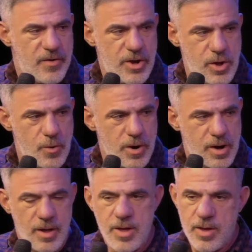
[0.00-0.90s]
in New
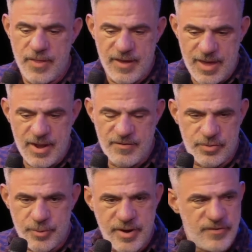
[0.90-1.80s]
York, and the kid is
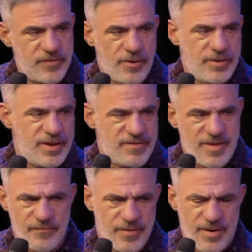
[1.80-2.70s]
three years old and has
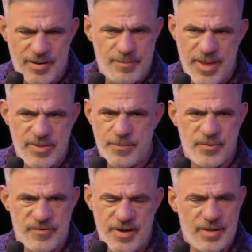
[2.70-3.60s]
never been to
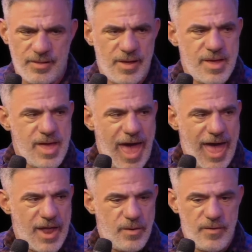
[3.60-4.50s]
Brazil.
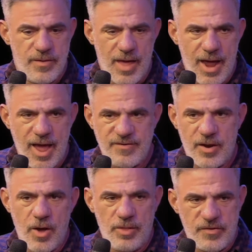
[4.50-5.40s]
And and I
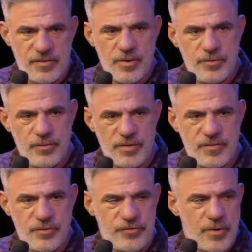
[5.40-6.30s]
said, oh, let's go, let's
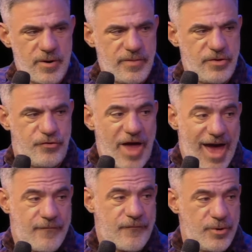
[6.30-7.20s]
go show her the
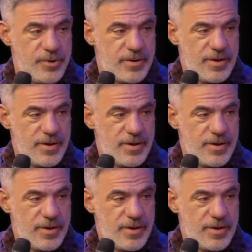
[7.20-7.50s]
jackfruit,